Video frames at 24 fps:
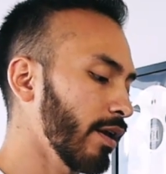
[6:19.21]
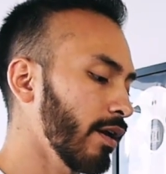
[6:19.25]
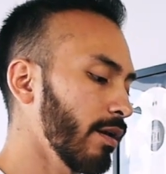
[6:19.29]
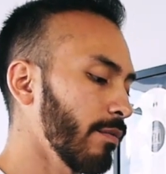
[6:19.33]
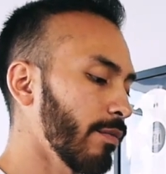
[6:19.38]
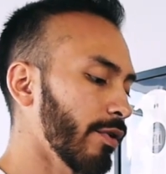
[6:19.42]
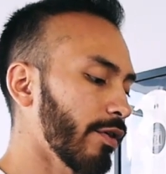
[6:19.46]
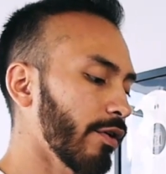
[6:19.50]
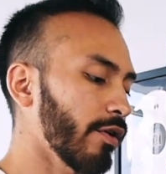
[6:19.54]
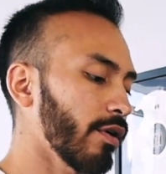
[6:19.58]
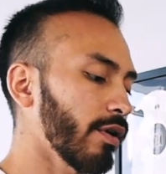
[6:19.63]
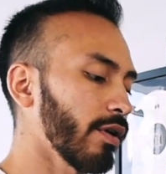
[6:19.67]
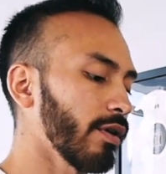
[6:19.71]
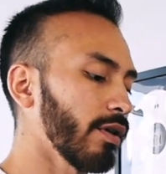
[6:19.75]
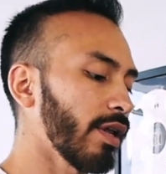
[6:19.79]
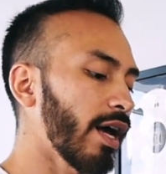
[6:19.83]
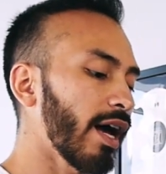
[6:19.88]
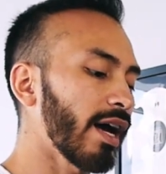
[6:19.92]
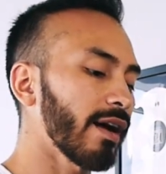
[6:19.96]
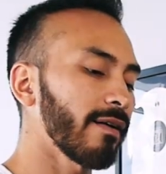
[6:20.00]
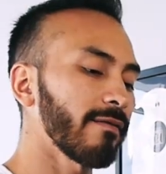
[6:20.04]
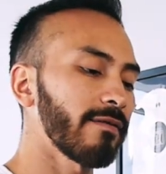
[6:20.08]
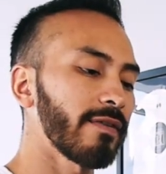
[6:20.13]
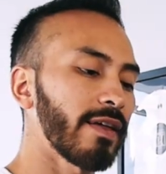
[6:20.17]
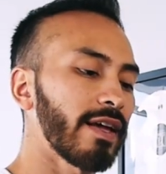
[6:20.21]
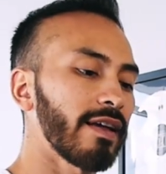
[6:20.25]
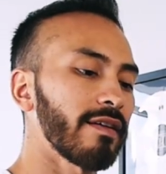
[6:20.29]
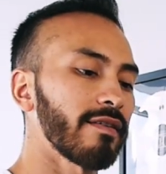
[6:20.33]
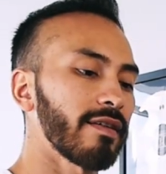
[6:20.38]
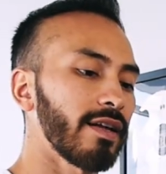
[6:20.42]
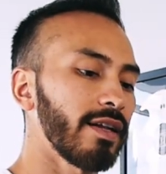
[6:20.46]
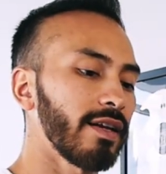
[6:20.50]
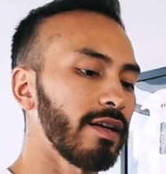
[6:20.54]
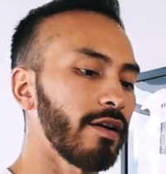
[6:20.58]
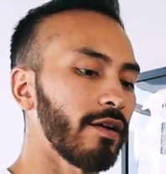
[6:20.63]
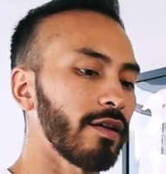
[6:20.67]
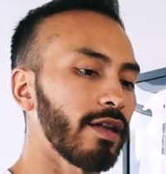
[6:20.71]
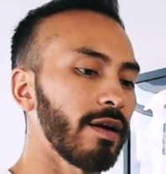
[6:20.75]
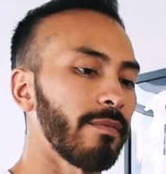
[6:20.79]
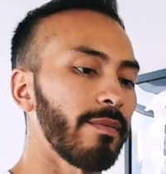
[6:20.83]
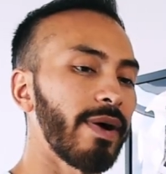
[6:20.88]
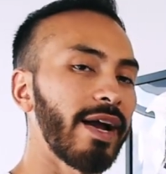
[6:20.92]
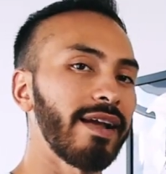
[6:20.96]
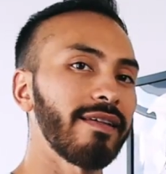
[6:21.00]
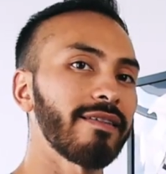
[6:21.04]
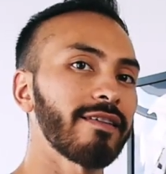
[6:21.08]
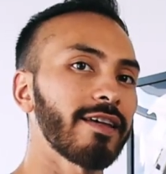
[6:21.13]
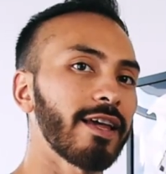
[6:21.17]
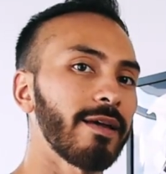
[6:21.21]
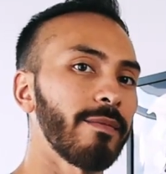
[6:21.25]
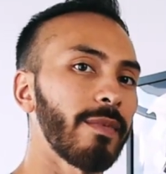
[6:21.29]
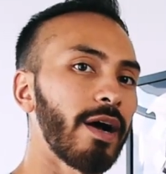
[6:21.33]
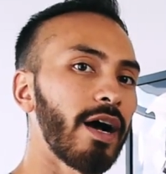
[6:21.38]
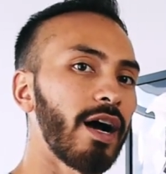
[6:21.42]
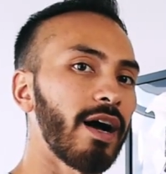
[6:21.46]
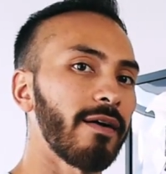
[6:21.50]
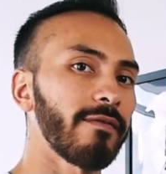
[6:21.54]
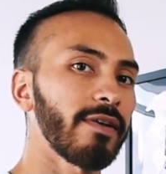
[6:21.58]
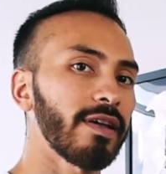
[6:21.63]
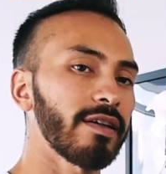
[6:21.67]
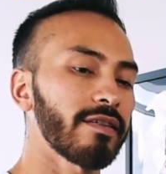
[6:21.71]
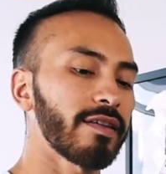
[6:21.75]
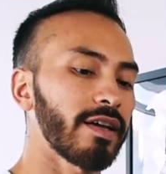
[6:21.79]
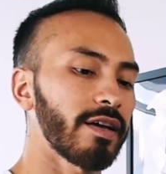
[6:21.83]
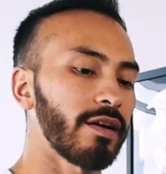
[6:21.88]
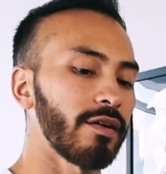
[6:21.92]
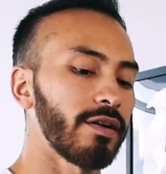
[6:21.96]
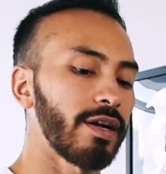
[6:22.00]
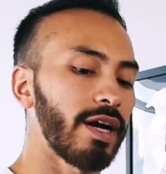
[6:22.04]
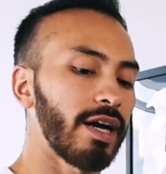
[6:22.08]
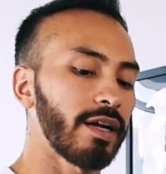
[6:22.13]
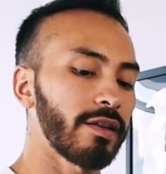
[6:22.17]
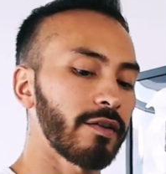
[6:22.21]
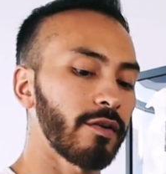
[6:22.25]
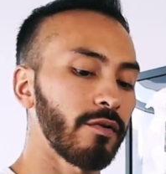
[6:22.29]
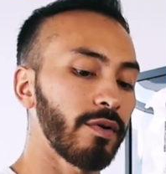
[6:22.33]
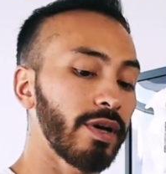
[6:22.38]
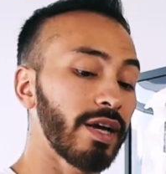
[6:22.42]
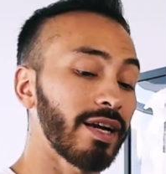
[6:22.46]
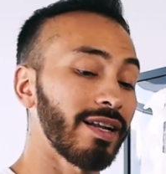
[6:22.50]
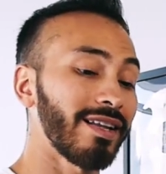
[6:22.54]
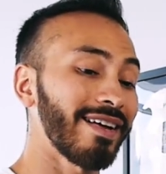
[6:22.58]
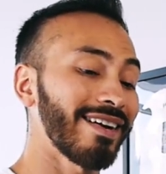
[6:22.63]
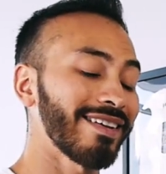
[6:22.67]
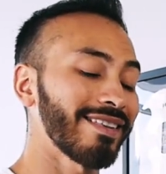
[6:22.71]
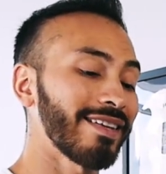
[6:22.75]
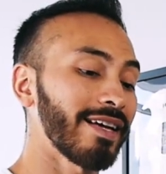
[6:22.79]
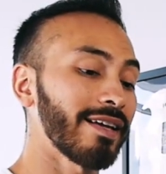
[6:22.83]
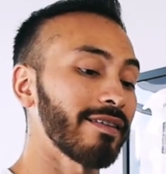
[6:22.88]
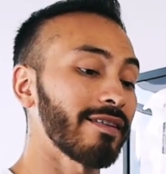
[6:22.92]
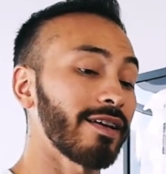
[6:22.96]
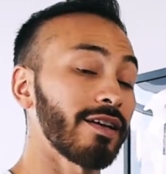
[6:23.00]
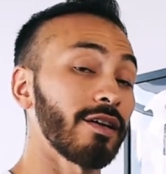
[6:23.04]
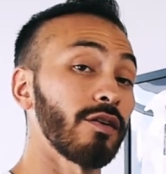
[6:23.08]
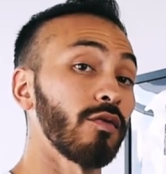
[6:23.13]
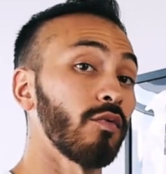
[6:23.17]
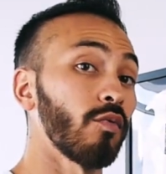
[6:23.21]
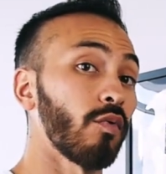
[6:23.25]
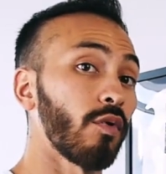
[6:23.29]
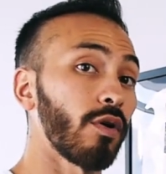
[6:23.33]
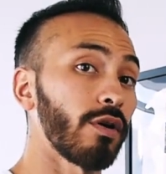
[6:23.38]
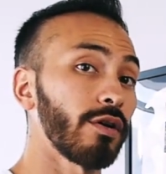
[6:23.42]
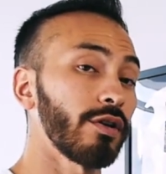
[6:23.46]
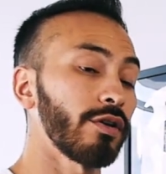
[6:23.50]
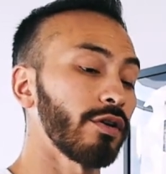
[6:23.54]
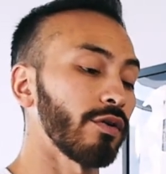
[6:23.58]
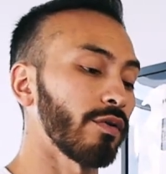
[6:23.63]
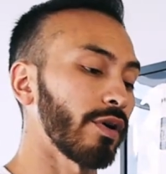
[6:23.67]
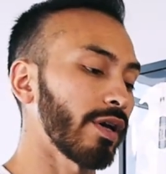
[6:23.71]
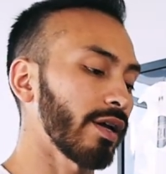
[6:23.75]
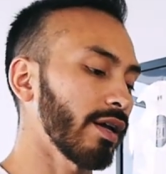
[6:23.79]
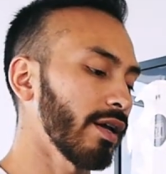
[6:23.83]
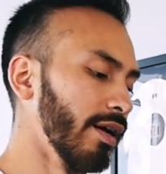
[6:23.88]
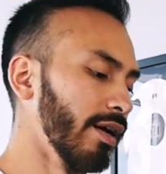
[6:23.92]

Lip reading: But there are a lot of things in here that might seem obvious that you're not doing and a lot of things that you weren't doing.